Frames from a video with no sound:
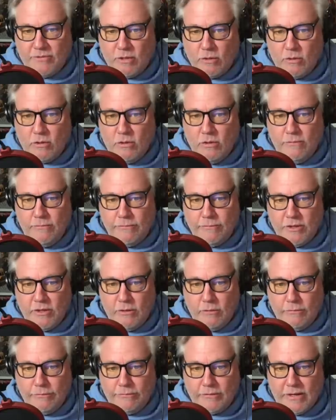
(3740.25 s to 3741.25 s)
So good for
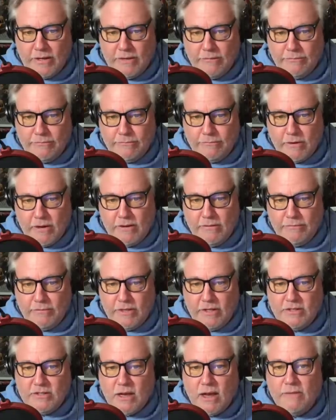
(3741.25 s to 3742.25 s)
you, Freddie
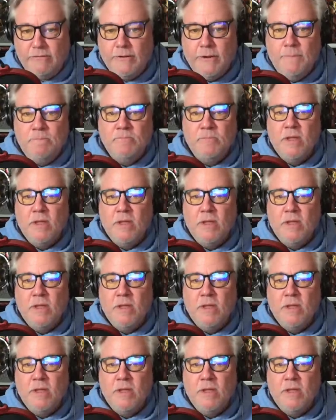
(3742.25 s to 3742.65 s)
Flintoff.